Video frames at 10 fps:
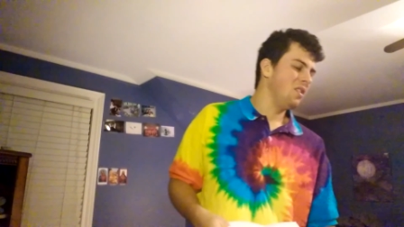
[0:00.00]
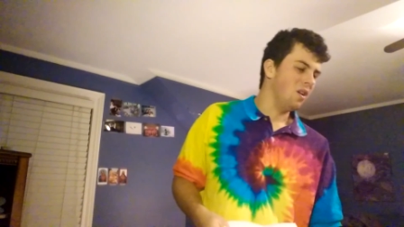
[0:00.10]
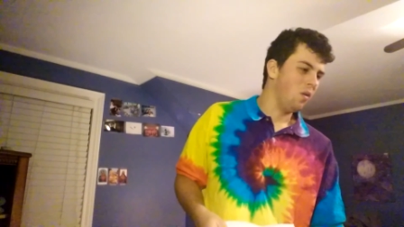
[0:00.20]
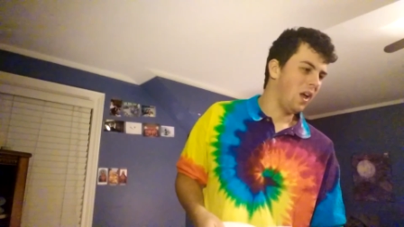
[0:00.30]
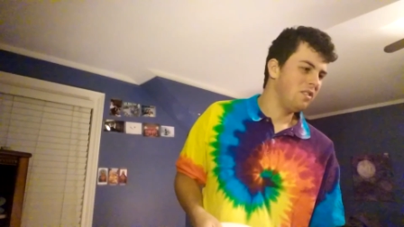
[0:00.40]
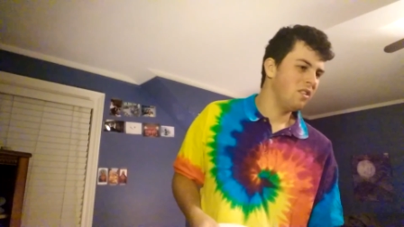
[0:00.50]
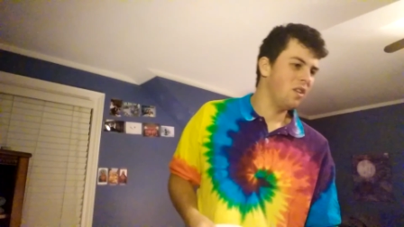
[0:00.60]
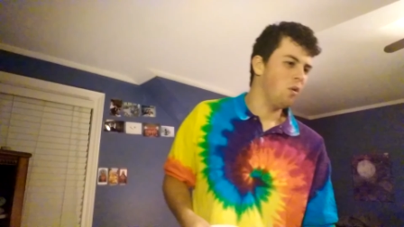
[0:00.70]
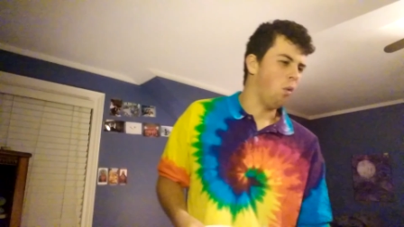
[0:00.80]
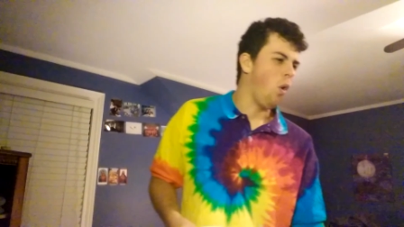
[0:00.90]
you know, lessen
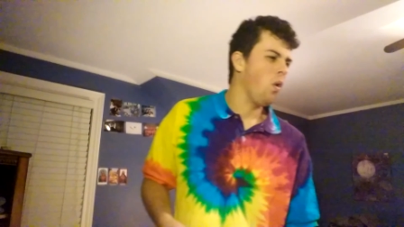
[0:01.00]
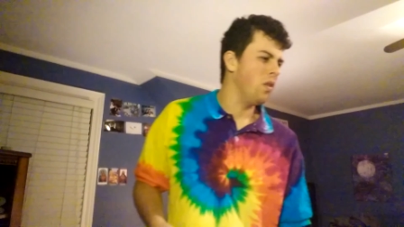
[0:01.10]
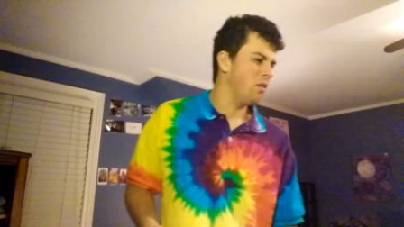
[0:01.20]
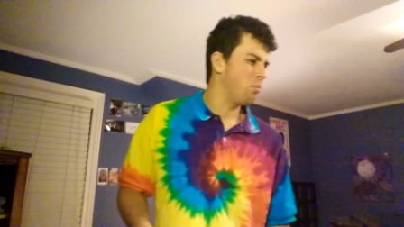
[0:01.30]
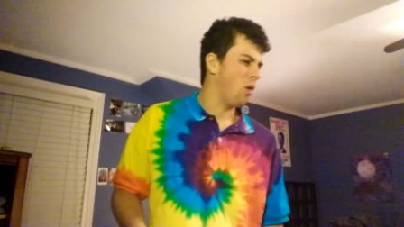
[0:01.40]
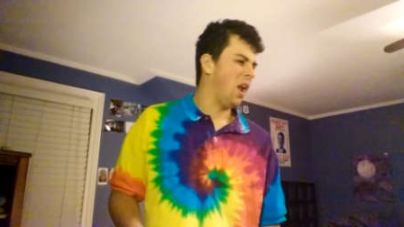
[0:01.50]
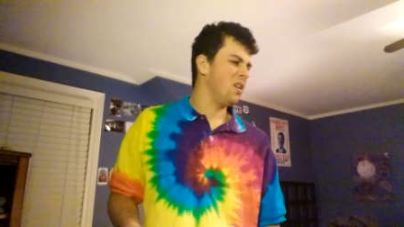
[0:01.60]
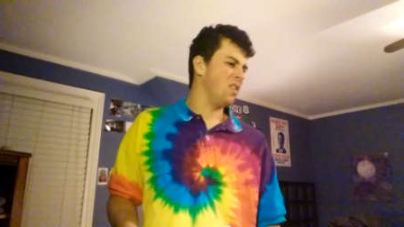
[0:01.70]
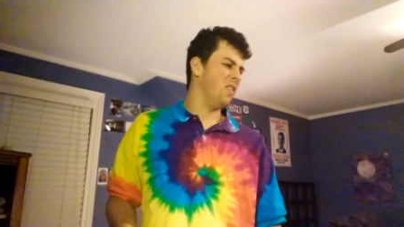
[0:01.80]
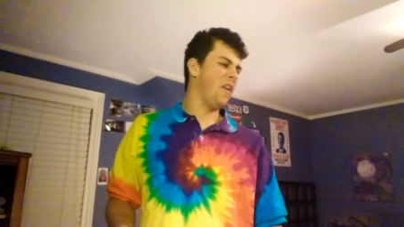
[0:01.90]
their role in this
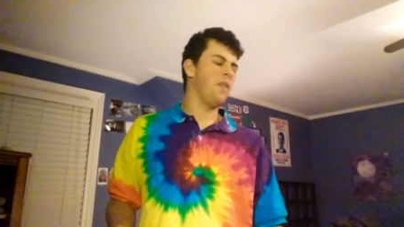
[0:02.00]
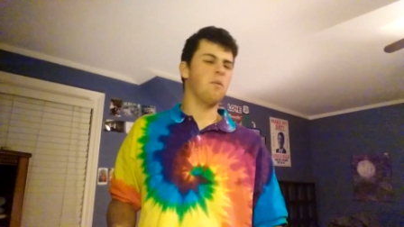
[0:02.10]
product and let